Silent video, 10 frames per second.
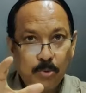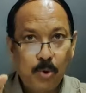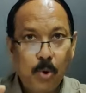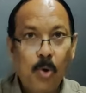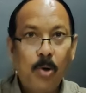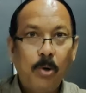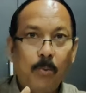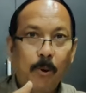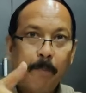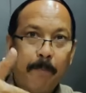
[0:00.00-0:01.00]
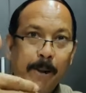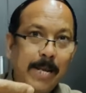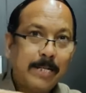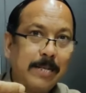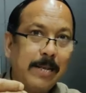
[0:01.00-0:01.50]
thrown were
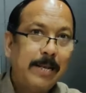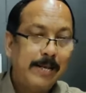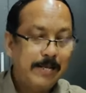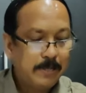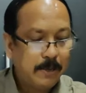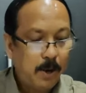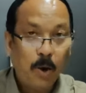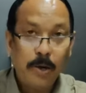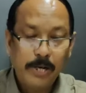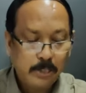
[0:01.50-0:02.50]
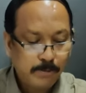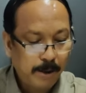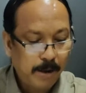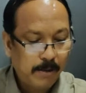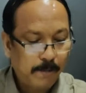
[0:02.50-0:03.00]
placed in his on his
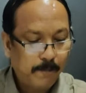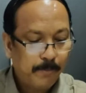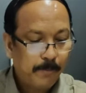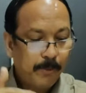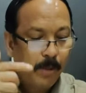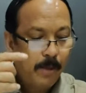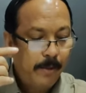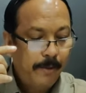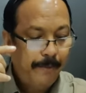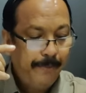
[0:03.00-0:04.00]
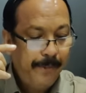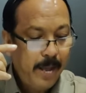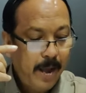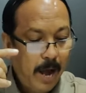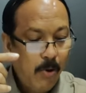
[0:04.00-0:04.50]
path the
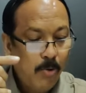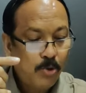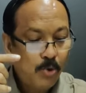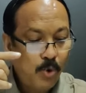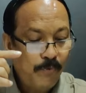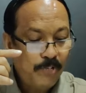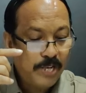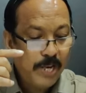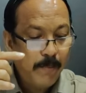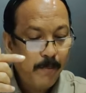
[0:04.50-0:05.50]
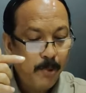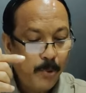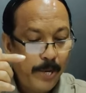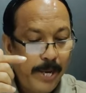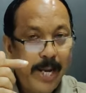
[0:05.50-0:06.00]
house roof seemed
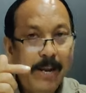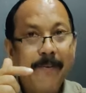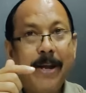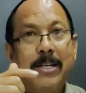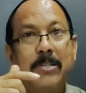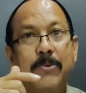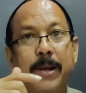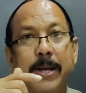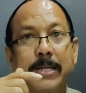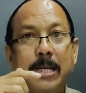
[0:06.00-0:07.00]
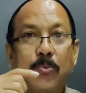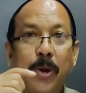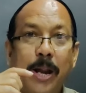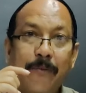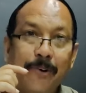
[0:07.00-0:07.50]
to heave and sway. He says,
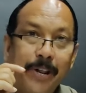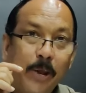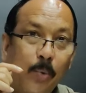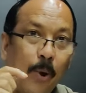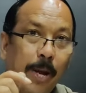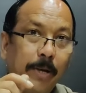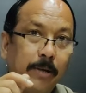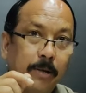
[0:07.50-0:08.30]
wherever he went,